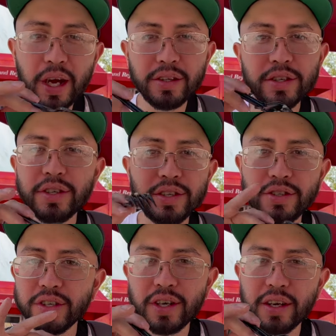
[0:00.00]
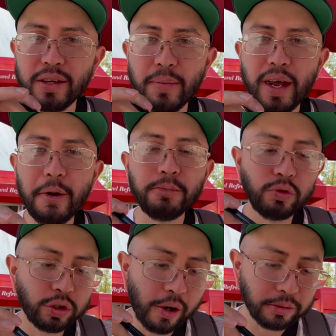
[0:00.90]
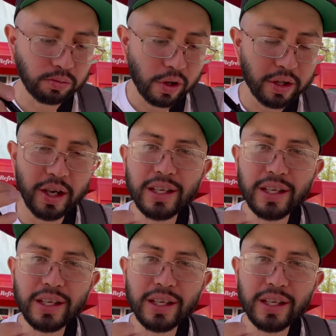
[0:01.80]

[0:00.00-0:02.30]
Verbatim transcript: Yeah, it does taste just like a tomato. The